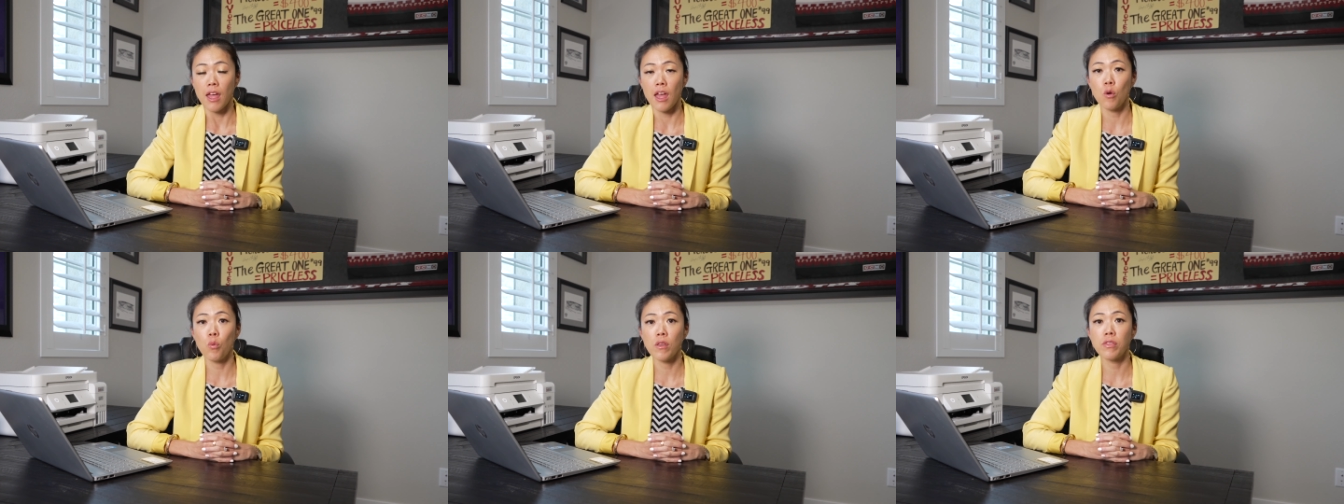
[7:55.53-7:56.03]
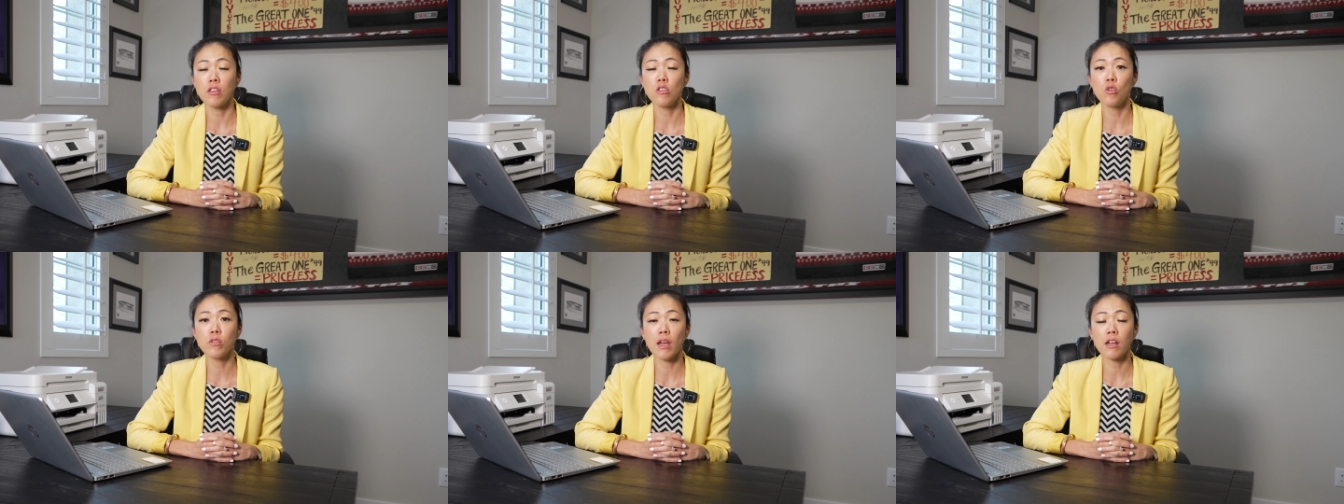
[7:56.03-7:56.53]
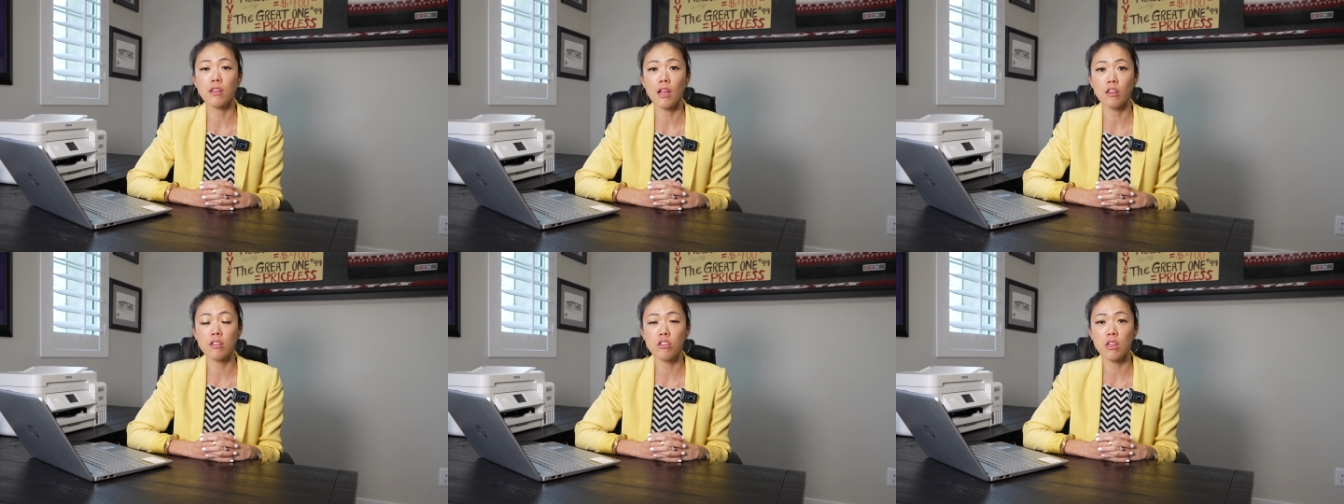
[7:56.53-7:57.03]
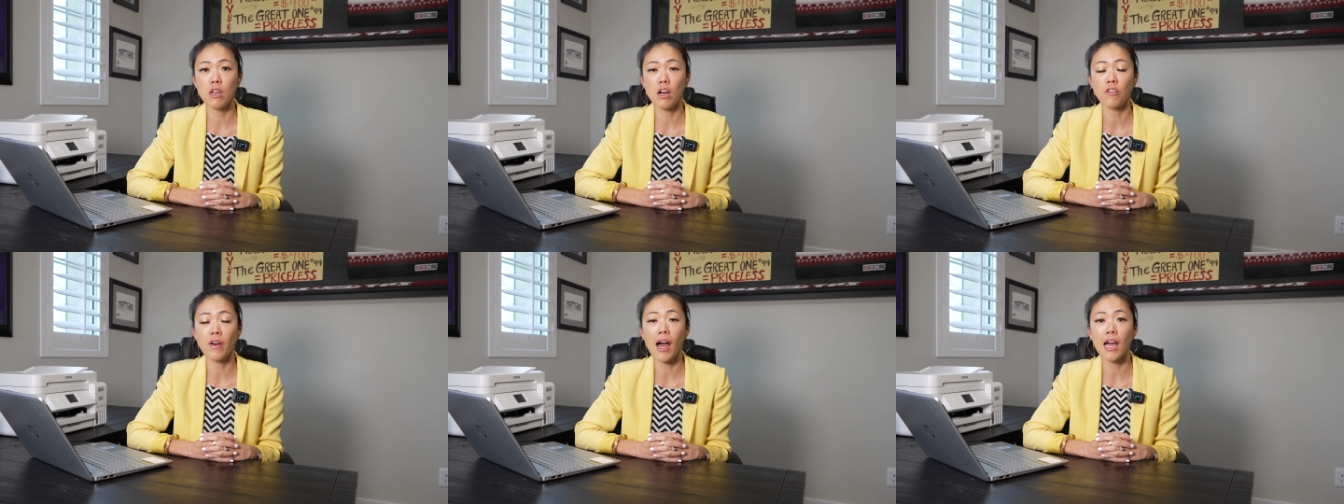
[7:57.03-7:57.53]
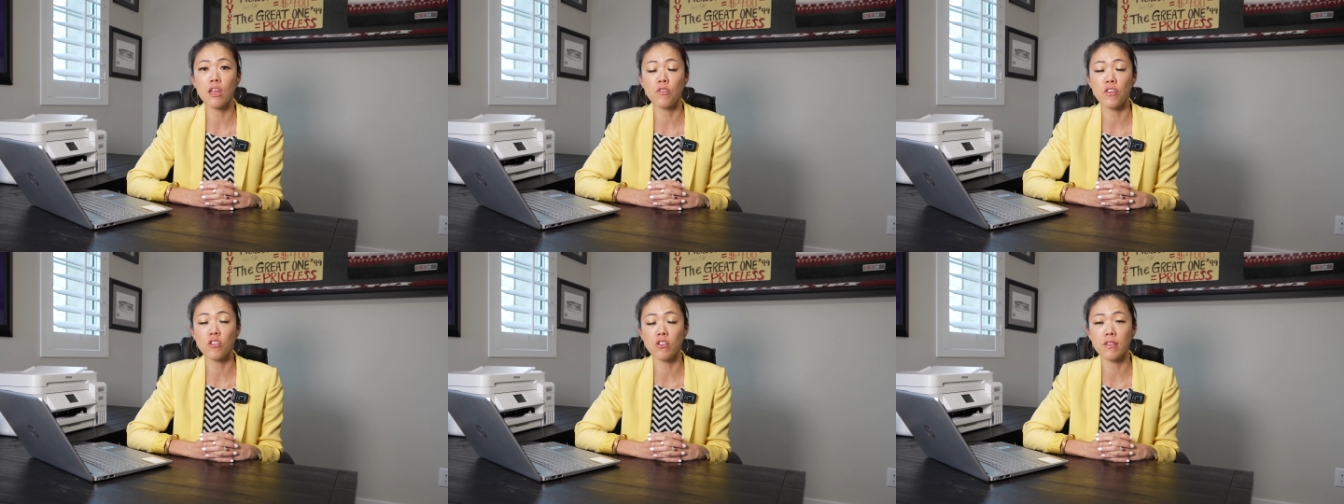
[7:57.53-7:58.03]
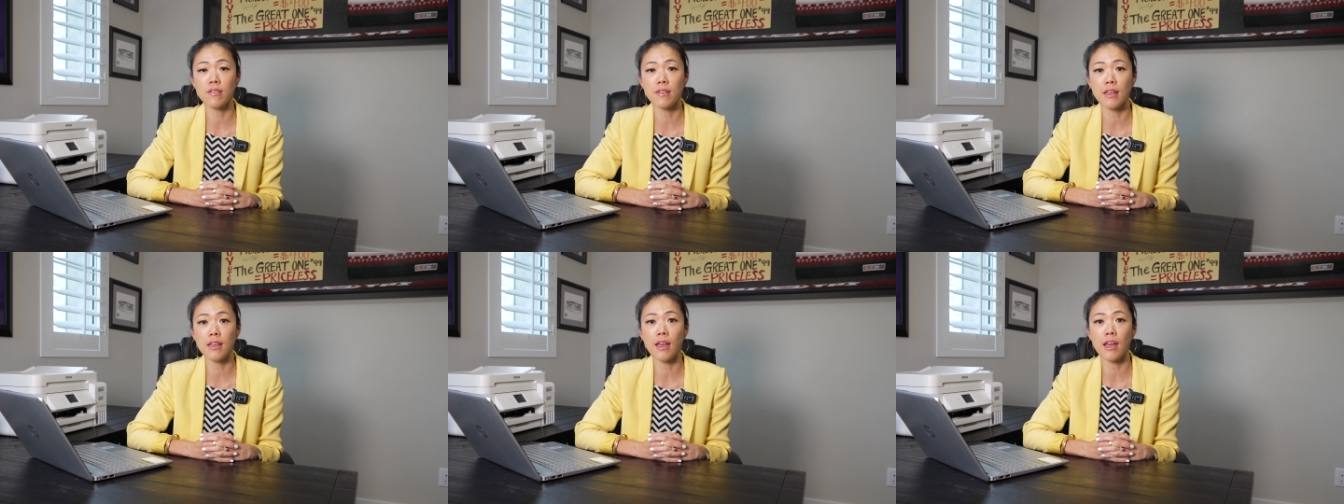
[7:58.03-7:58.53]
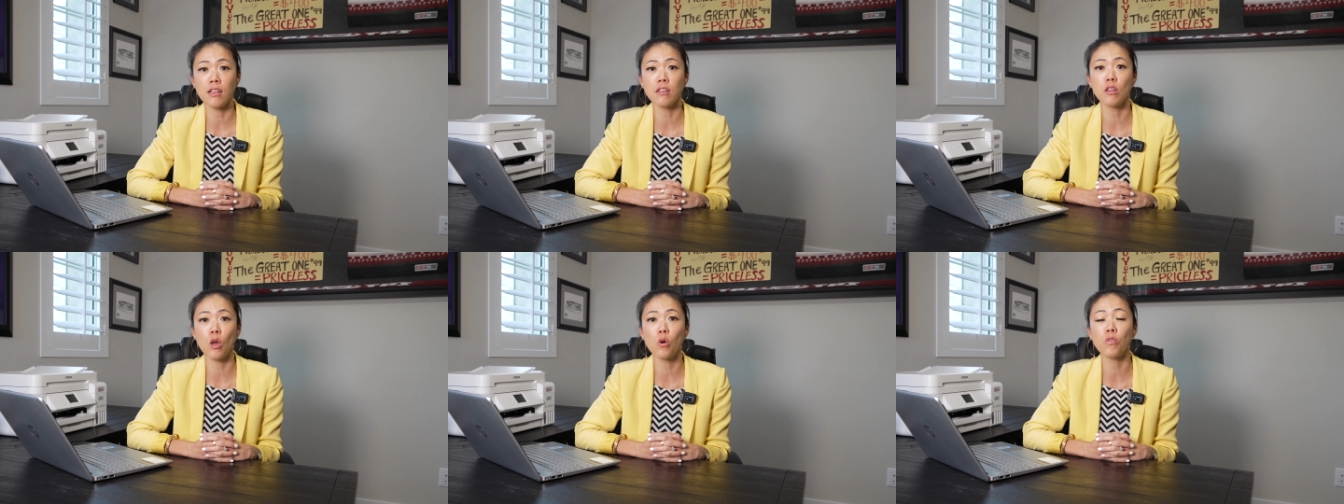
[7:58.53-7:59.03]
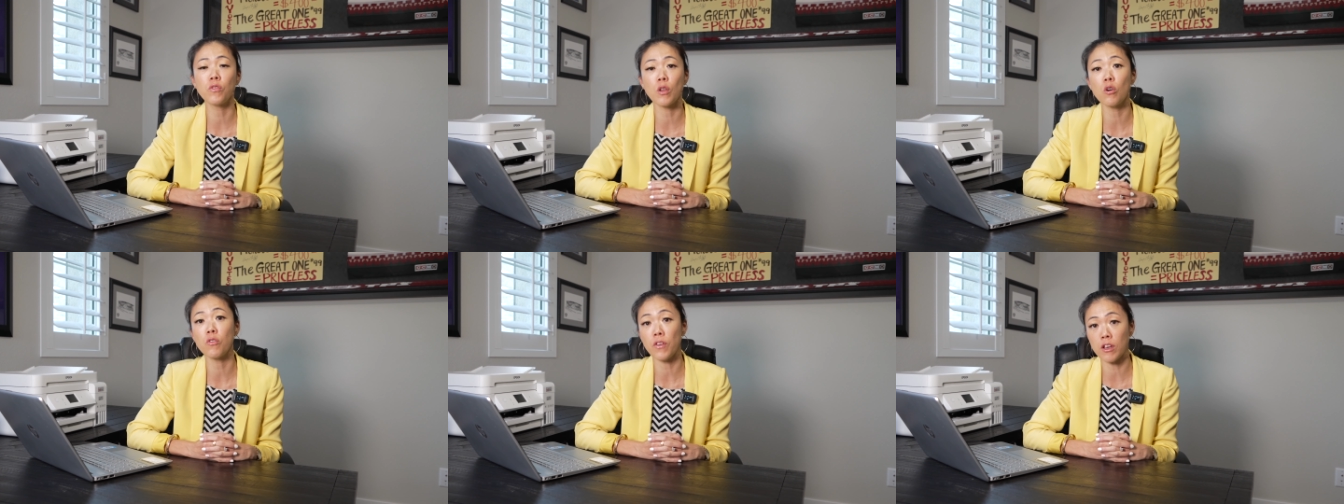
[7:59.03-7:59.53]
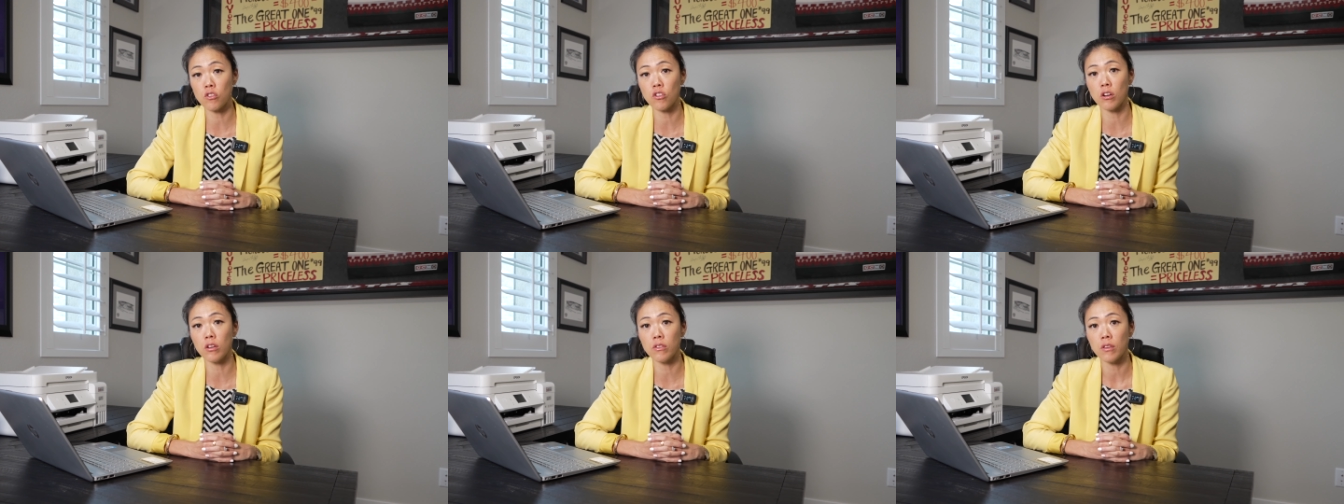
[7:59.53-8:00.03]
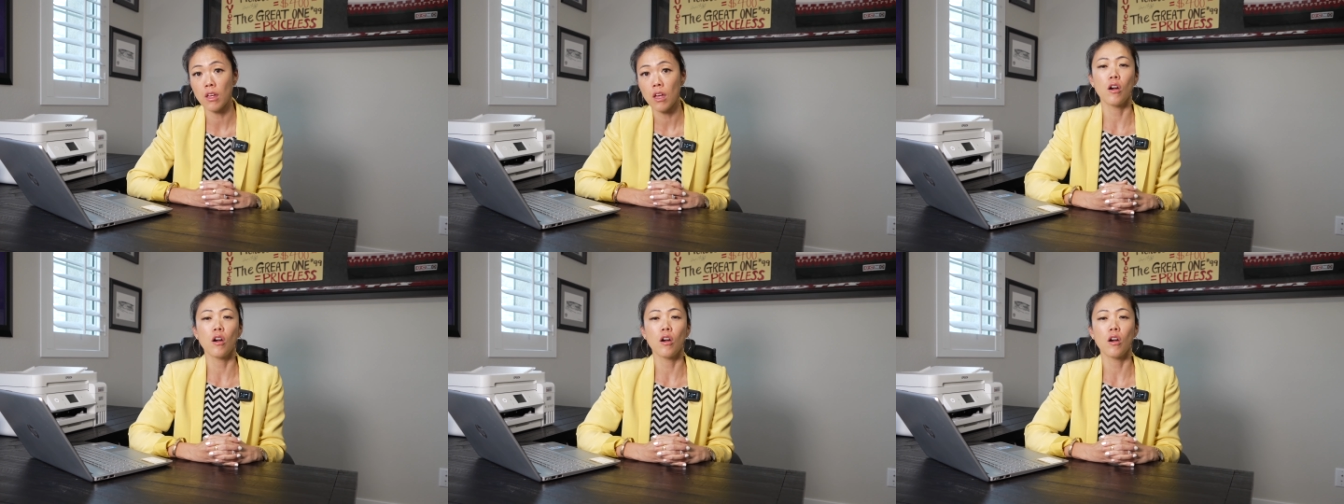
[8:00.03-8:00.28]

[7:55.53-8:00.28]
And with the new technology of high efficiency and low flow fixtures,